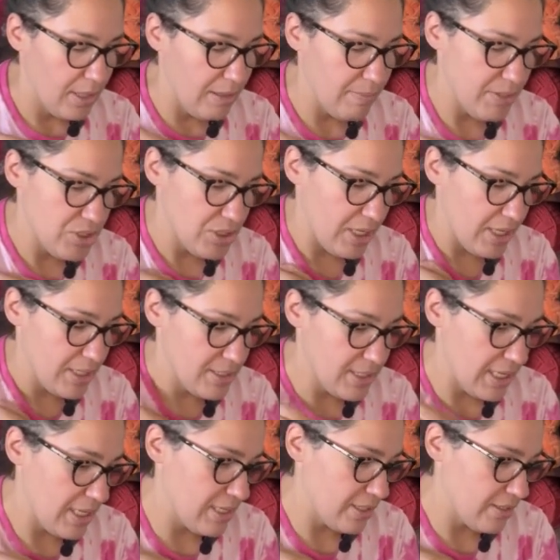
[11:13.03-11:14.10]
I wish I had
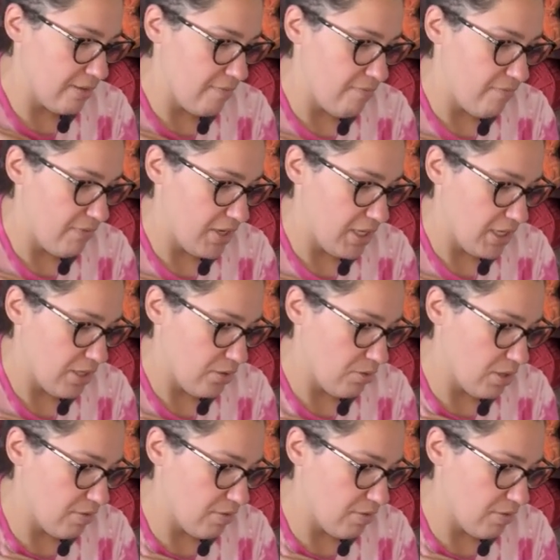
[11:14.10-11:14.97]
taken a video